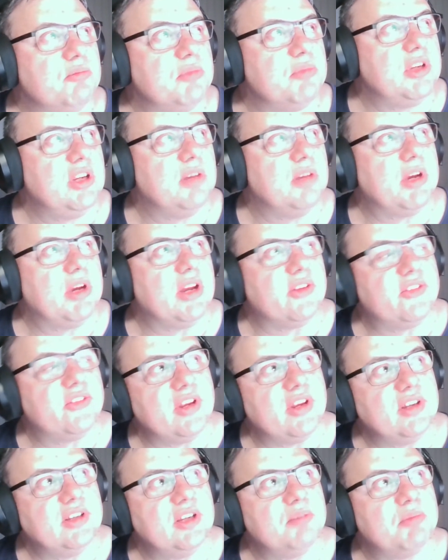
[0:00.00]
me about
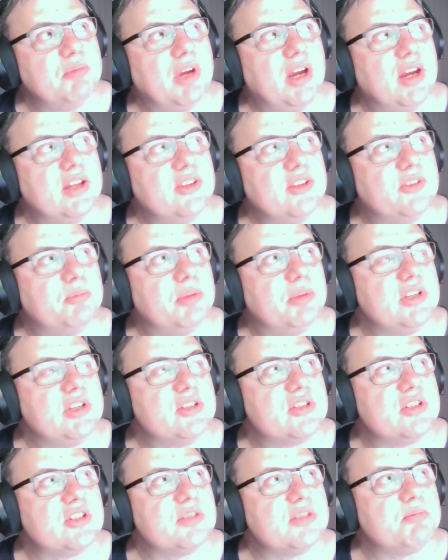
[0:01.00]
sending bats, but it's
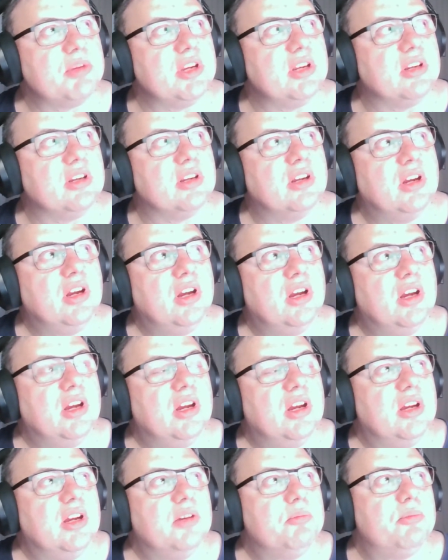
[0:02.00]
just been
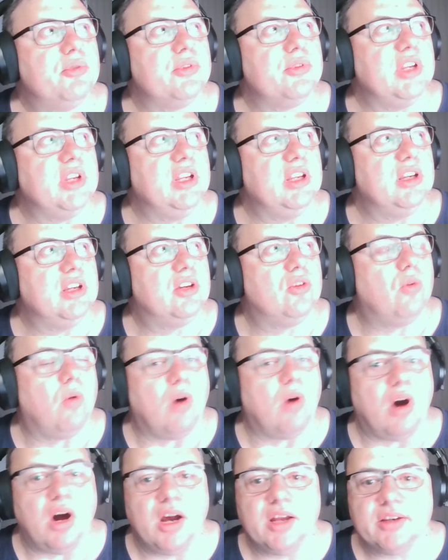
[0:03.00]
pretty
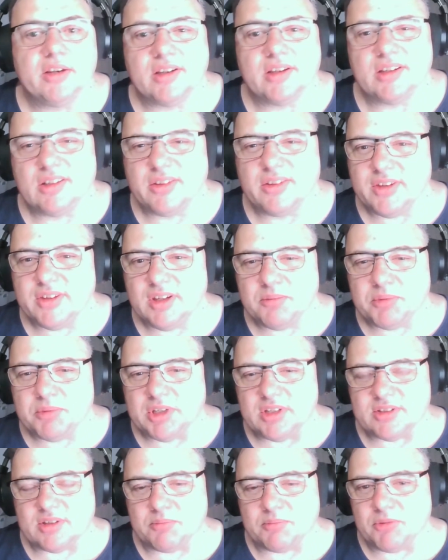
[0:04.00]
quiet. And I think
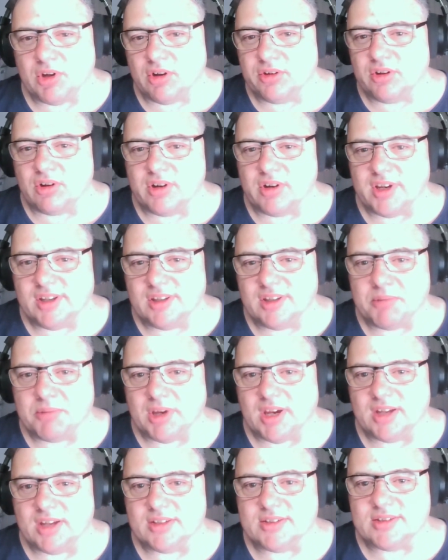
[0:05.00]
because I'm not knocking the
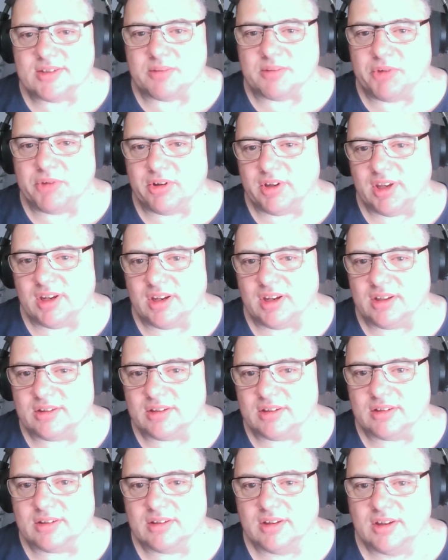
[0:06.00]
bats, I'm not getting
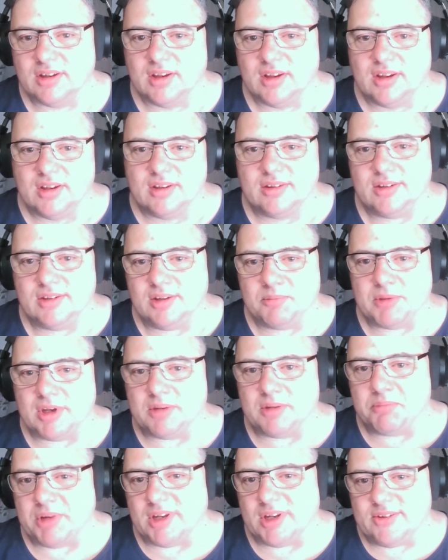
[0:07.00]
the amount of
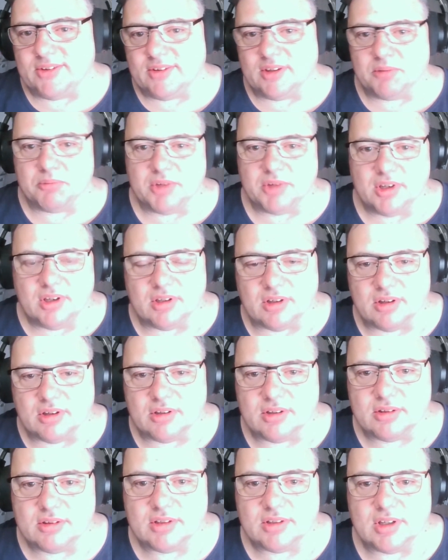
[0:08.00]
bats in. But you know,
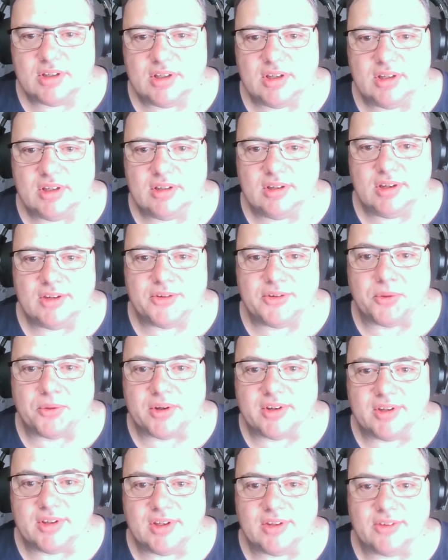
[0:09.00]
it is what
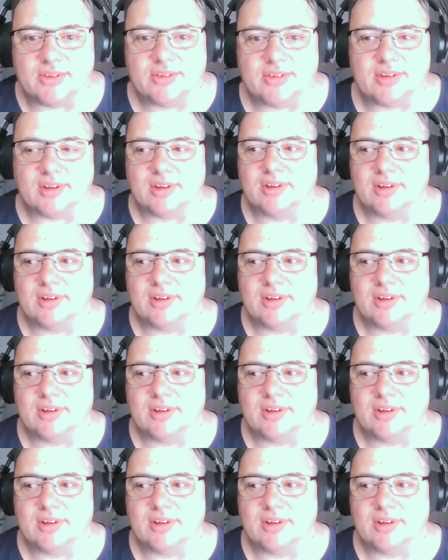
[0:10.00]
it is. So